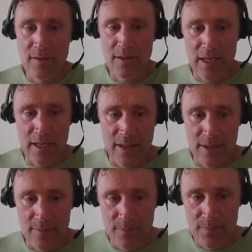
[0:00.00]
And then
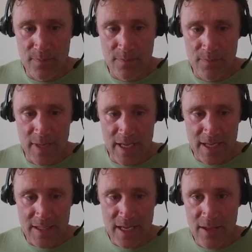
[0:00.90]
an
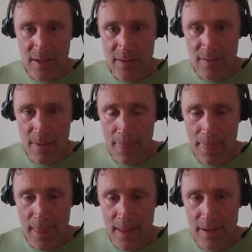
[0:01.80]
exhale.
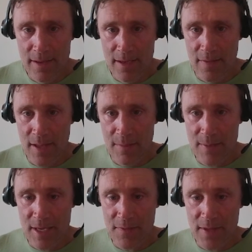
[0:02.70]
And then
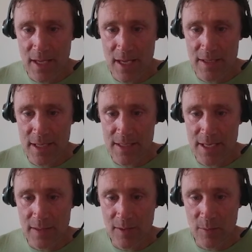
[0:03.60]
maybe at the end, he could
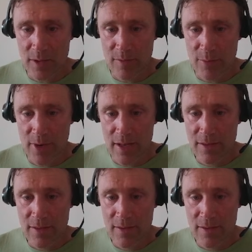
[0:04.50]
take a little bit of a breath.